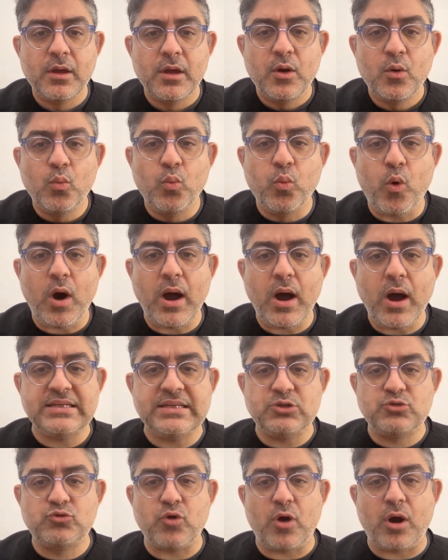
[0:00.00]
Why
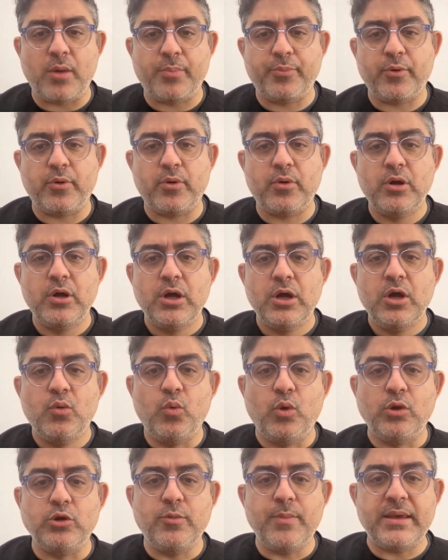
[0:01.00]
did it drop her?
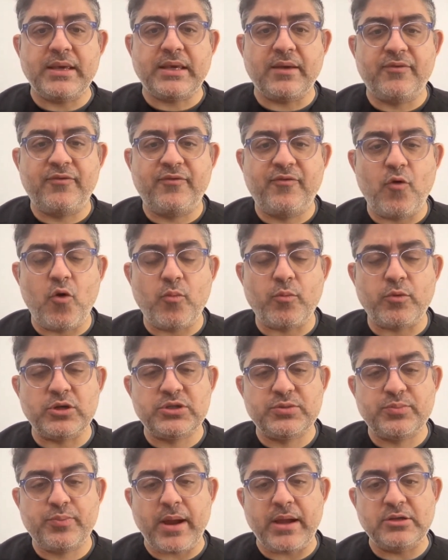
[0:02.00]
will you make a foam or
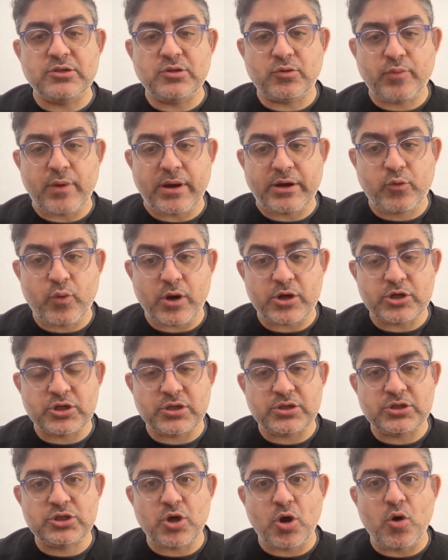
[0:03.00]
spray? It's a great
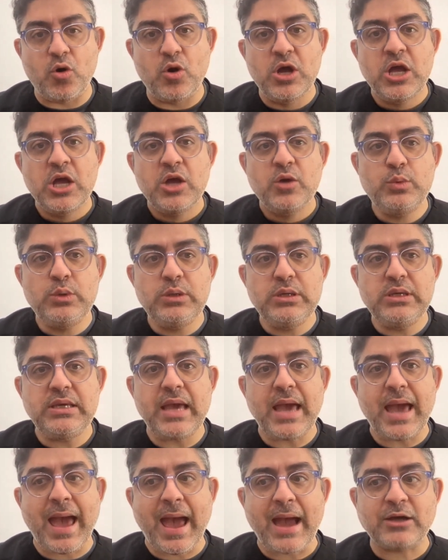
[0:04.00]
question. So
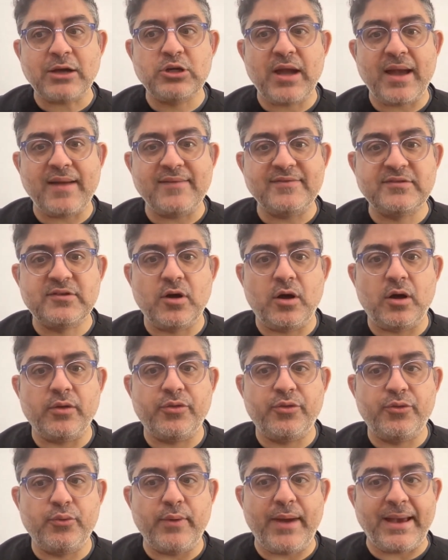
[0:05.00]
we actually have
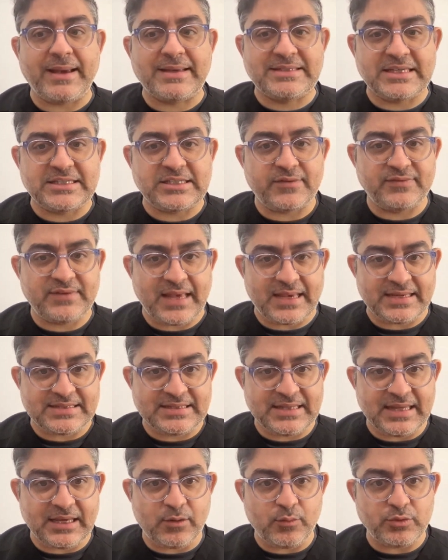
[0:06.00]
gone through extensive
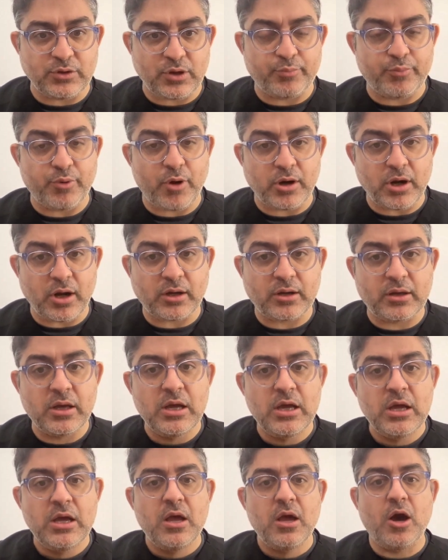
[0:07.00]
testing with our product.
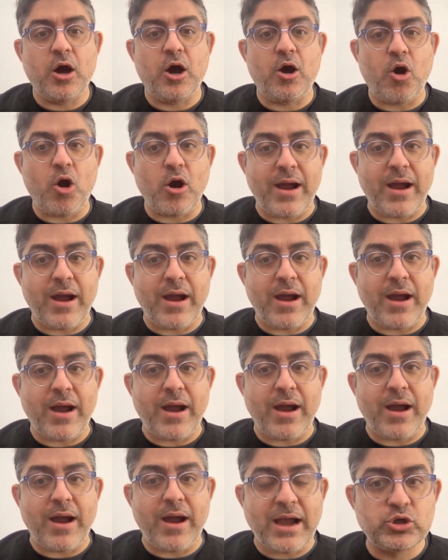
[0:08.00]
Uh, our
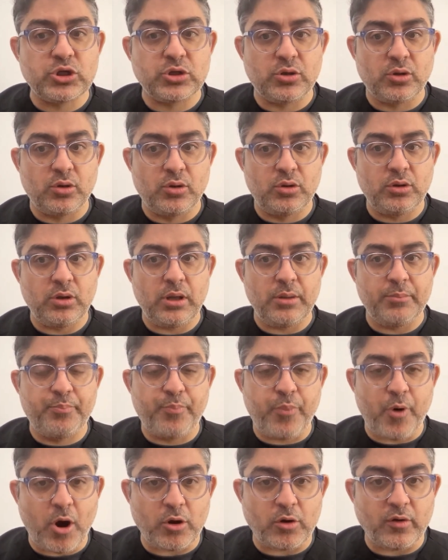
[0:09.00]
actually our original
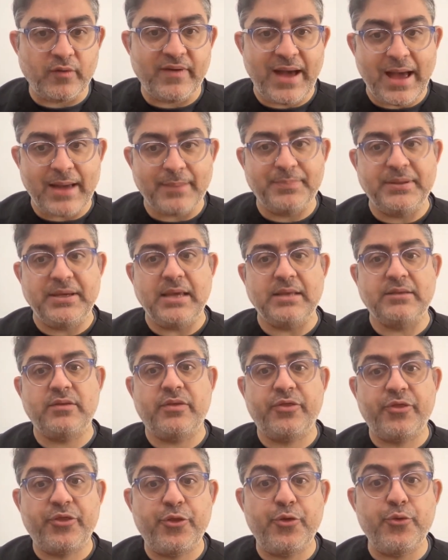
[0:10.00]
bottle of Happy
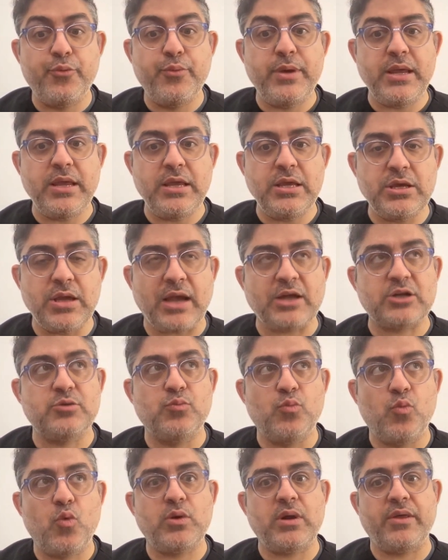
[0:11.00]
Head, three
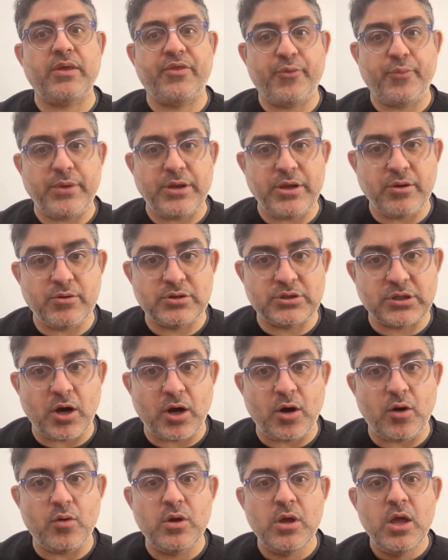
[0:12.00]
actually more than three years
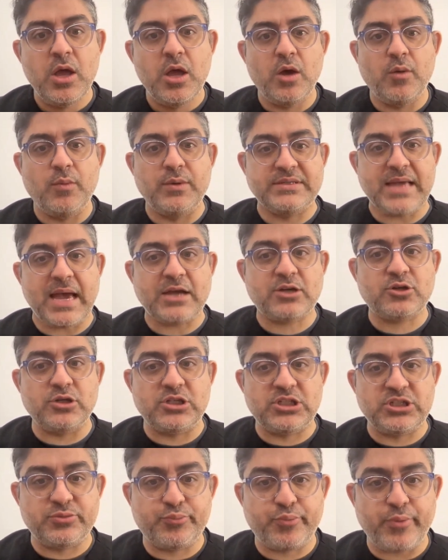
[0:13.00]
ago, it was actually
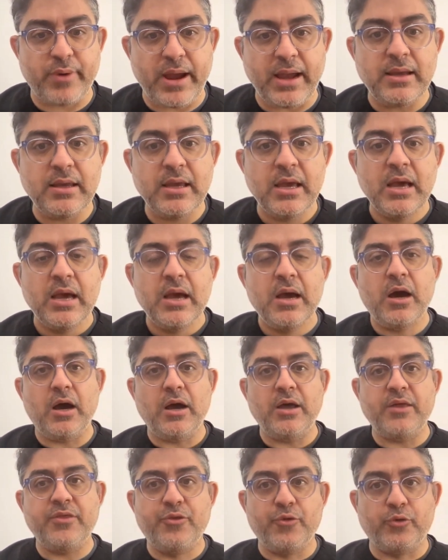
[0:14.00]
a spray.
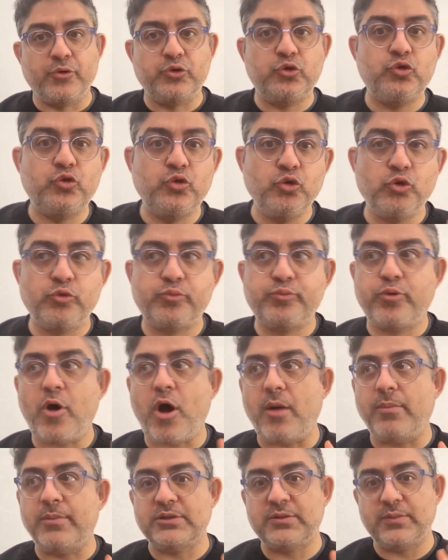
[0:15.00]
Uh, there are two
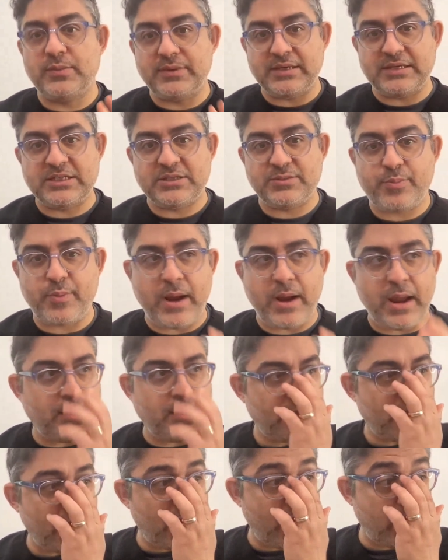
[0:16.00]
problems with the
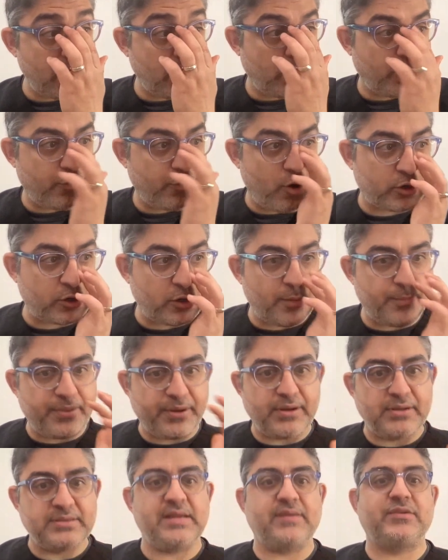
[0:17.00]
spray. I know our
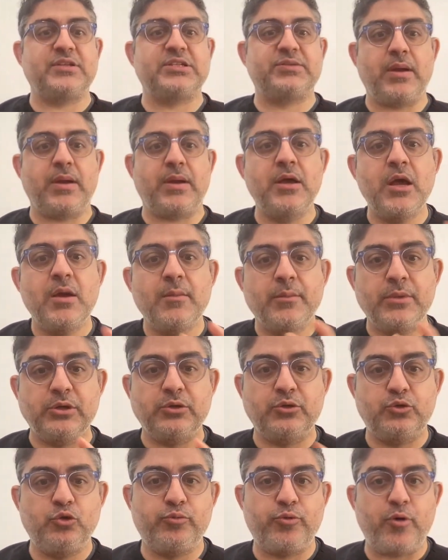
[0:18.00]
competitors have the spray, but
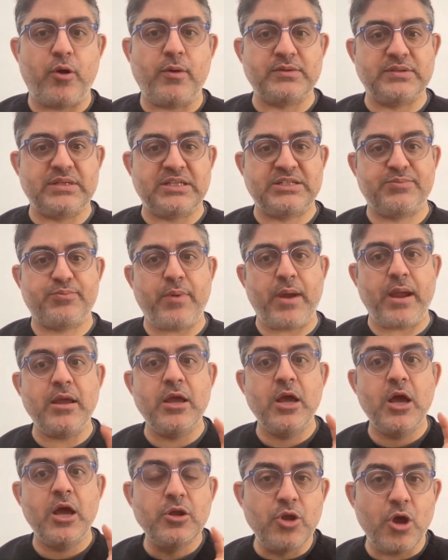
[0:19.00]
the two problems with the spray.
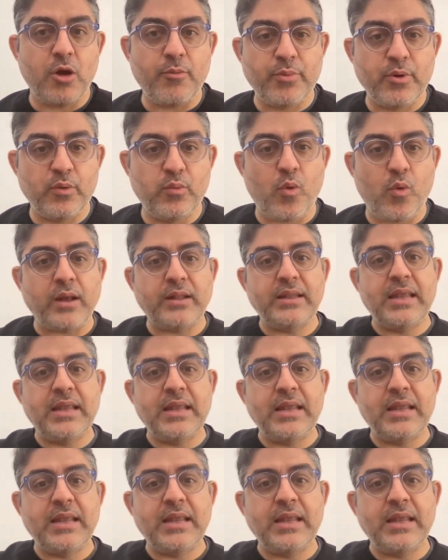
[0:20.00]
Number one,